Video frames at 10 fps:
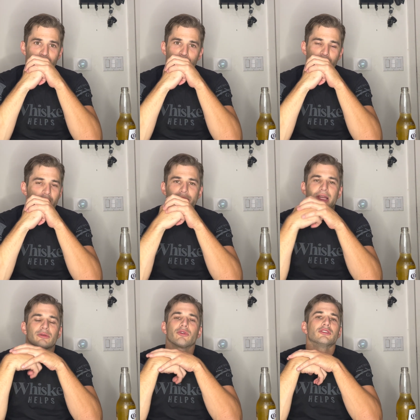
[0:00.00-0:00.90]
Probably
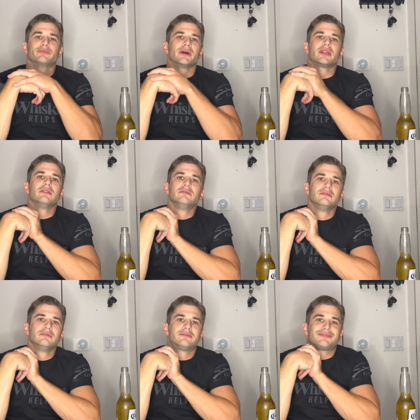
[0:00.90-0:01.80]
not rosebudding.
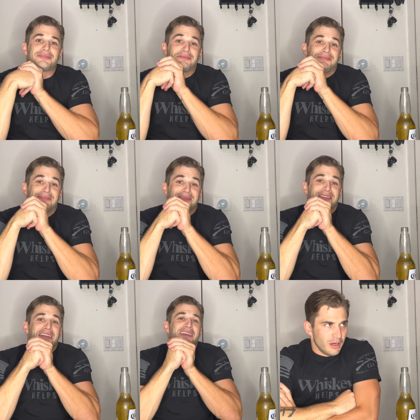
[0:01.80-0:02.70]

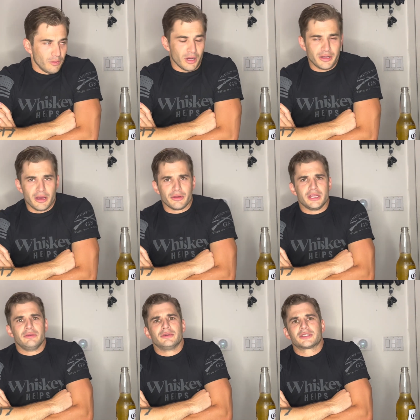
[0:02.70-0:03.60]
Well, no,
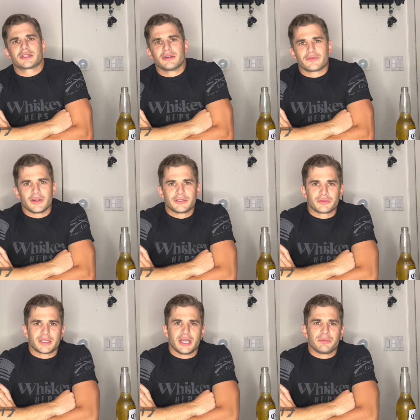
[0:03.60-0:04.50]
he was good friends
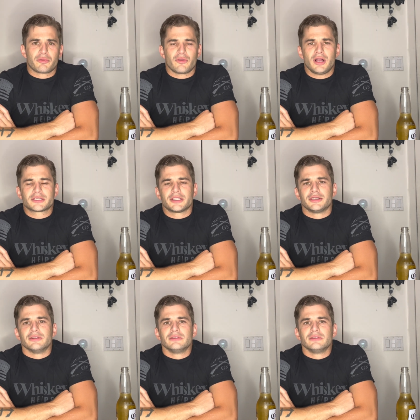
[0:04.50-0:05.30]
with a prostitute,